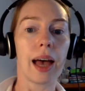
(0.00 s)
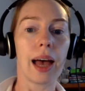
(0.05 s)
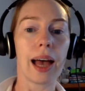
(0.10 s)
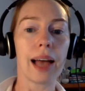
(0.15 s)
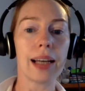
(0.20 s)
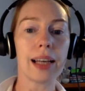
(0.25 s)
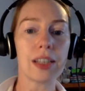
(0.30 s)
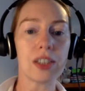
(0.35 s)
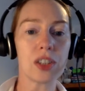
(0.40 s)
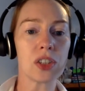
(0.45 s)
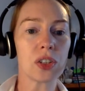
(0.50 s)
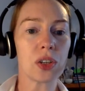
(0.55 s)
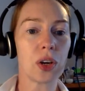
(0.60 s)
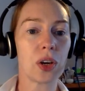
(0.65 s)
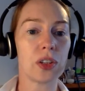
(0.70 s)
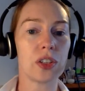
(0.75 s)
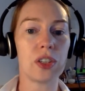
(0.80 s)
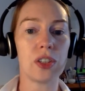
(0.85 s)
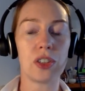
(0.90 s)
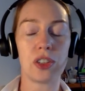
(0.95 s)
And I just
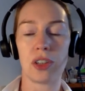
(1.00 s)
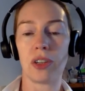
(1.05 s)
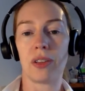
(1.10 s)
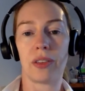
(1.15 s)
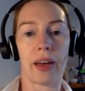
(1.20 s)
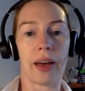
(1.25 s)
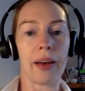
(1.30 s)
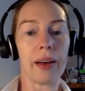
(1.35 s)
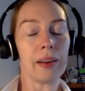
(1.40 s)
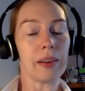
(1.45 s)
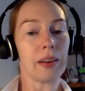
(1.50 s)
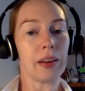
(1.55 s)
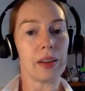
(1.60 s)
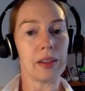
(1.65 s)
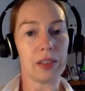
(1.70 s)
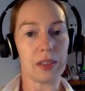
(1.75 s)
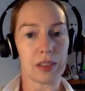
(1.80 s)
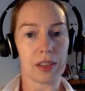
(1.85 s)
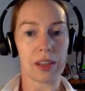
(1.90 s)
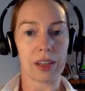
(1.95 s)
couldn't do that
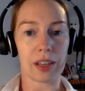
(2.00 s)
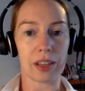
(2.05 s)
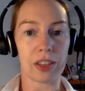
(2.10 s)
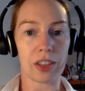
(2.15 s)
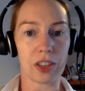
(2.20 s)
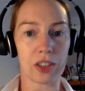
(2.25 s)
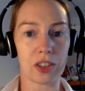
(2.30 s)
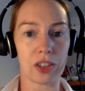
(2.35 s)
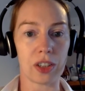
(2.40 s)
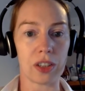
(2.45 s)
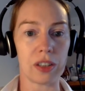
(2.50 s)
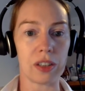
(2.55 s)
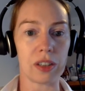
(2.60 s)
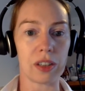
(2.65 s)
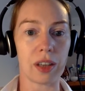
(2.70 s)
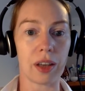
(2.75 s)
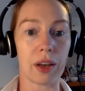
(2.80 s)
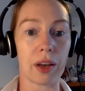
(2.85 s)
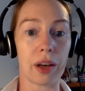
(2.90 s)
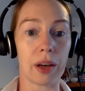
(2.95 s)
under the
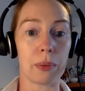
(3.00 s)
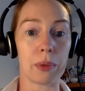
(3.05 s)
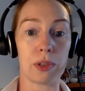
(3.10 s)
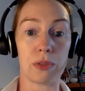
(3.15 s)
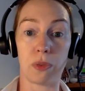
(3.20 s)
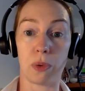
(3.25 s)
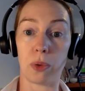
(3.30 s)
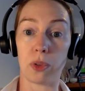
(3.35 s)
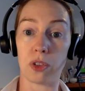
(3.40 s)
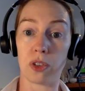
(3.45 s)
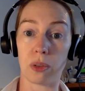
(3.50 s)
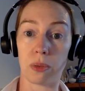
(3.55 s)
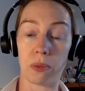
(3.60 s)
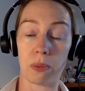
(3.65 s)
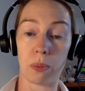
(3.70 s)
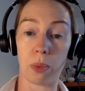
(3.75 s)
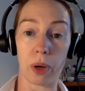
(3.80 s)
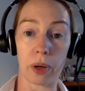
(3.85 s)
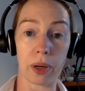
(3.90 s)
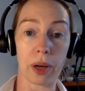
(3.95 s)
conditions that I was forced to
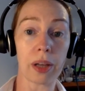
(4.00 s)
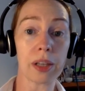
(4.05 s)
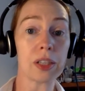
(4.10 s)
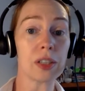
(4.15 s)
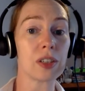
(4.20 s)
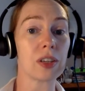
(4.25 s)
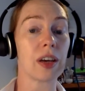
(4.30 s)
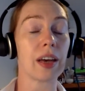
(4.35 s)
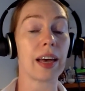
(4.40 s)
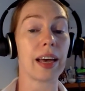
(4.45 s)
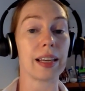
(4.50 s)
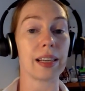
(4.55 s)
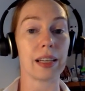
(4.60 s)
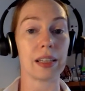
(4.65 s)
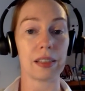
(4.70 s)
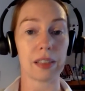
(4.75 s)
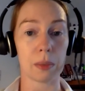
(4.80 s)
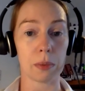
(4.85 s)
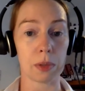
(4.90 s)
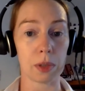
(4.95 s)
work under, and
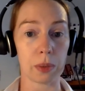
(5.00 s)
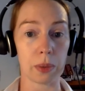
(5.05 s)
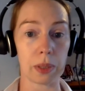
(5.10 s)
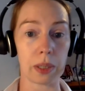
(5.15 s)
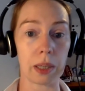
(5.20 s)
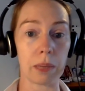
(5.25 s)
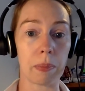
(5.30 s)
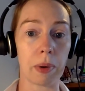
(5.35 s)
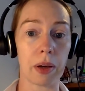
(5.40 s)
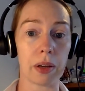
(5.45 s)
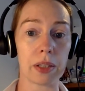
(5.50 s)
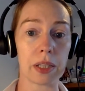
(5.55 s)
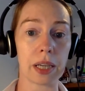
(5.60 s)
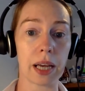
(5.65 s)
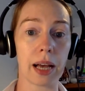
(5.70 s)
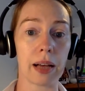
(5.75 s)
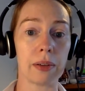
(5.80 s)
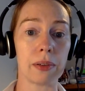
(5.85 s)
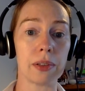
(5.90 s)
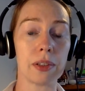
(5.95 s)
I subsequently
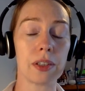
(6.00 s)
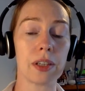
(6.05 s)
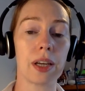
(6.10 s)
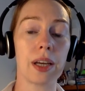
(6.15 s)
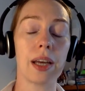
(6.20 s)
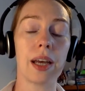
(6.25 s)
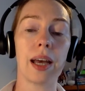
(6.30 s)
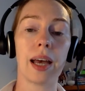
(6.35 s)
burnt out.